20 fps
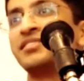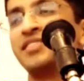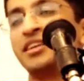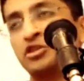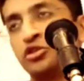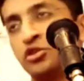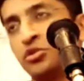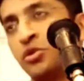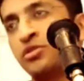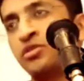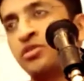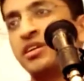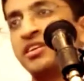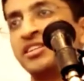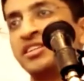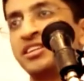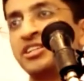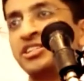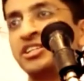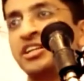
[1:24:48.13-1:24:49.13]
that throughout the
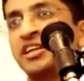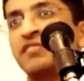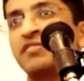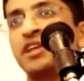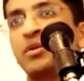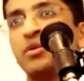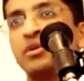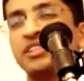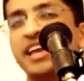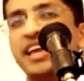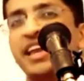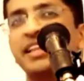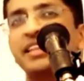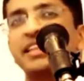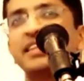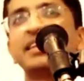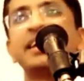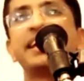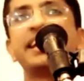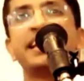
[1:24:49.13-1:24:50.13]
discussion, if there was
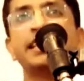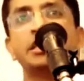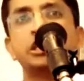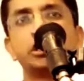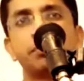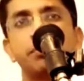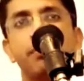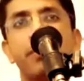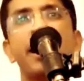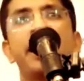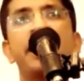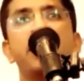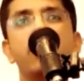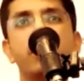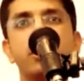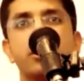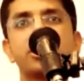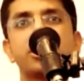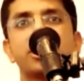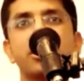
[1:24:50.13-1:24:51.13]
anything that inspired you
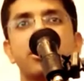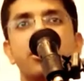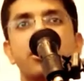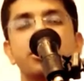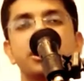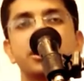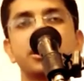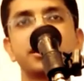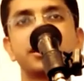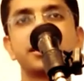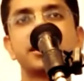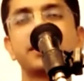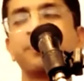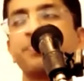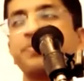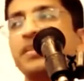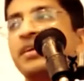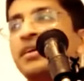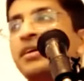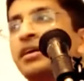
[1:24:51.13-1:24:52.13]
in Krishna consciousness,
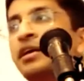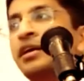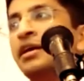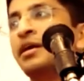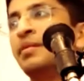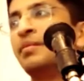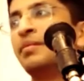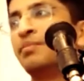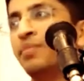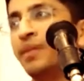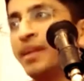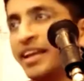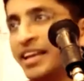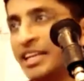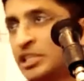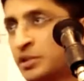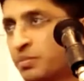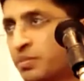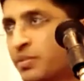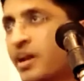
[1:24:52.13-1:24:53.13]

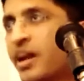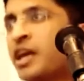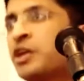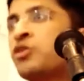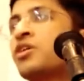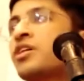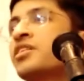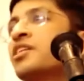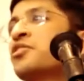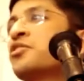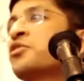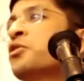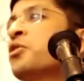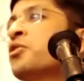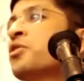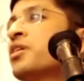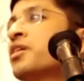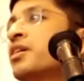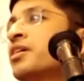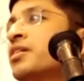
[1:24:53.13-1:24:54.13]
please pray to Radha
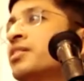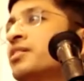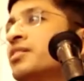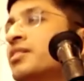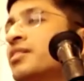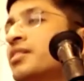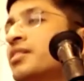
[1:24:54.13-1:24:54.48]
Golokanand